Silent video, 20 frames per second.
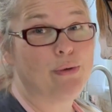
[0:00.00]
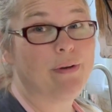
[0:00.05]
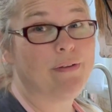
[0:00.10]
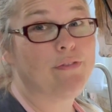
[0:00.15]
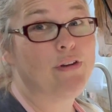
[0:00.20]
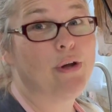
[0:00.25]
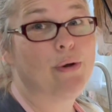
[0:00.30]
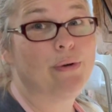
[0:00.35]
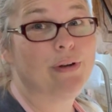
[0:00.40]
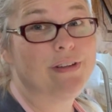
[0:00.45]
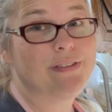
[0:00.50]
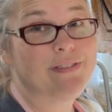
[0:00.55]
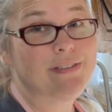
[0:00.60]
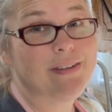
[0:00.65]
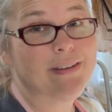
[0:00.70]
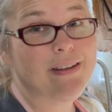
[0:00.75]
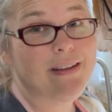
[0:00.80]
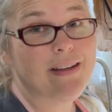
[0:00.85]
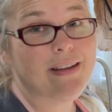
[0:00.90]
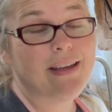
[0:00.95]
have noticed,
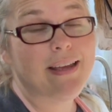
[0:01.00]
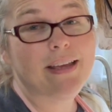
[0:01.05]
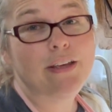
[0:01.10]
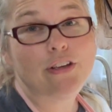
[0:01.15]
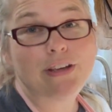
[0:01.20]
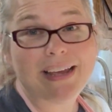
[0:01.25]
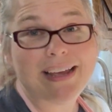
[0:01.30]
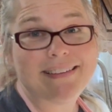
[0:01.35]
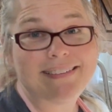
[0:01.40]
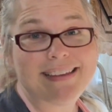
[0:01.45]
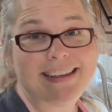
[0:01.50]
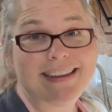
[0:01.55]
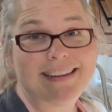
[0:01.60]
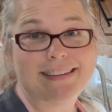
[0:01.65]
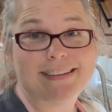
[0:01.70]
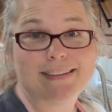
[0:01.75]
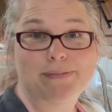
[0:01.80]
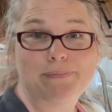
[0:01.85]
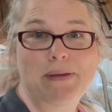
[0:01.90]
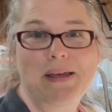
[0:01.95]
you can't see it in
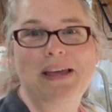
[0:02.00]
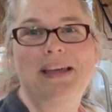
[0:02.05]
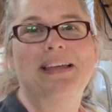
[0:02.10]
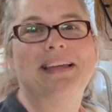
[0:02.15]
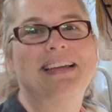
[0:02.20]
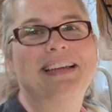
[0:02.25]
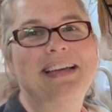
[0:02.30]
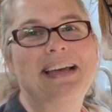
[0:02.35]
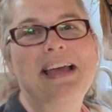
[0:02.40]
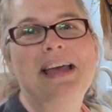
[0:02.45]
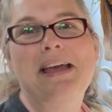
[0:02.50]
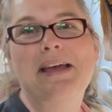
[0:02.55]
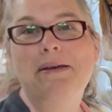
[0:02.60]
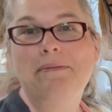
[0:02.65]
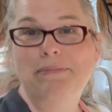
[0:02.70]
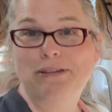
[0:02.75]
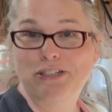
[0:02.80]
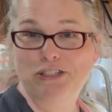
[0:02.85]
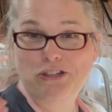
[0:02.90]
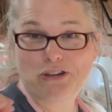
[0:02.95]
this bit,
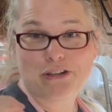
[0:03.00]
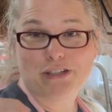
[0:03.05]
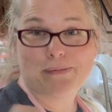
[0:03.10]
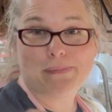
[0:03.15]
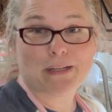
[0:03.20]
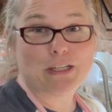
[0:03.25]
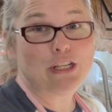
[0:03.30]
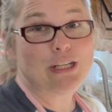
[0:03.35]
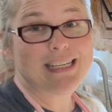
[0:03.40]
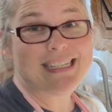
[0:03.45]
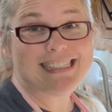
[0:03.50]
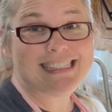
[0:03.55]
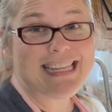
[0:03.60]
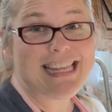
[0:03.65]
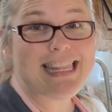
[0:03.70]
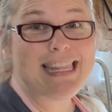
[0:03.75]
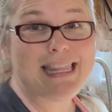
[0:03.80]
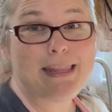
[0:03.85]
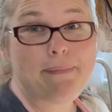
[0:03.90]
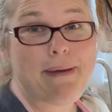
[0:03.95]
but you notice my cookies
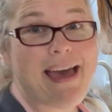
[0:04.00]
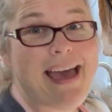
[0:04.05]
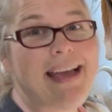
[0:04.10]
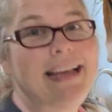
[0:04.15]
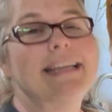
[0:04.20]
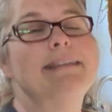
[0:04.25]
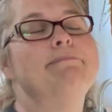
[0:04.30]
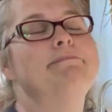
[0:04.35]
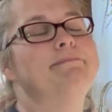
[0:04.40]
sitting in the back?